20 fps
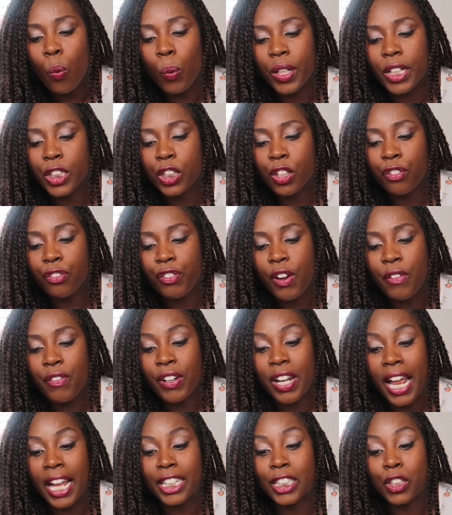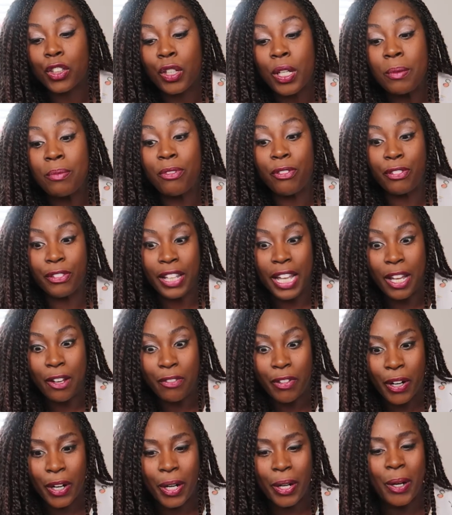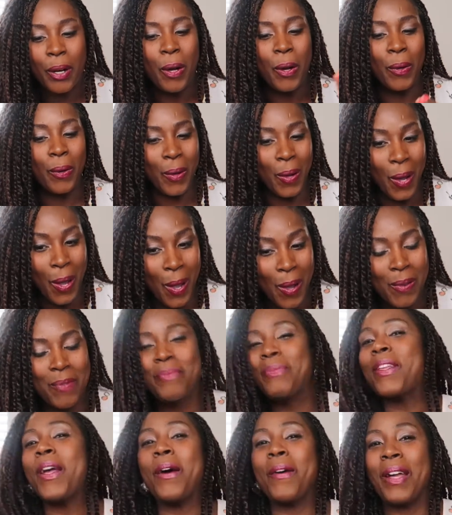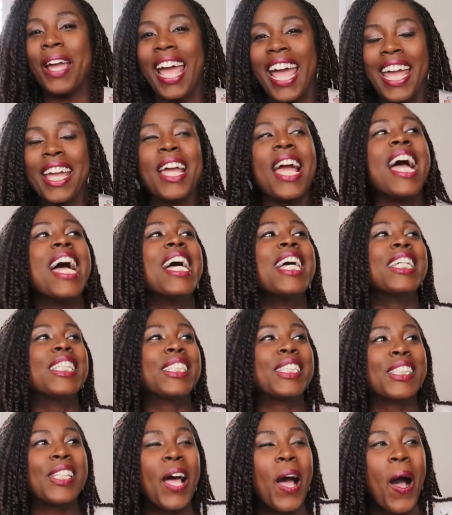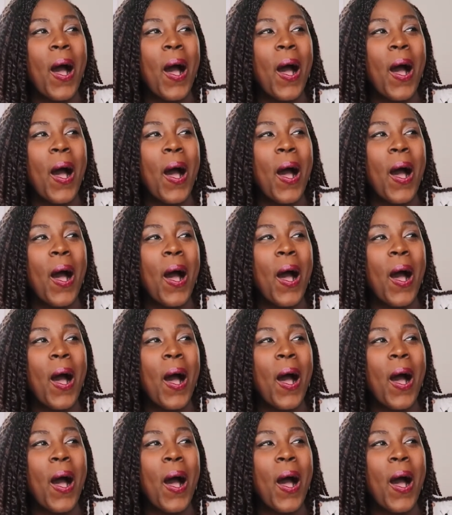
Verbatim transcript: what is your favorite ice cream flavor? Woo! Okay, so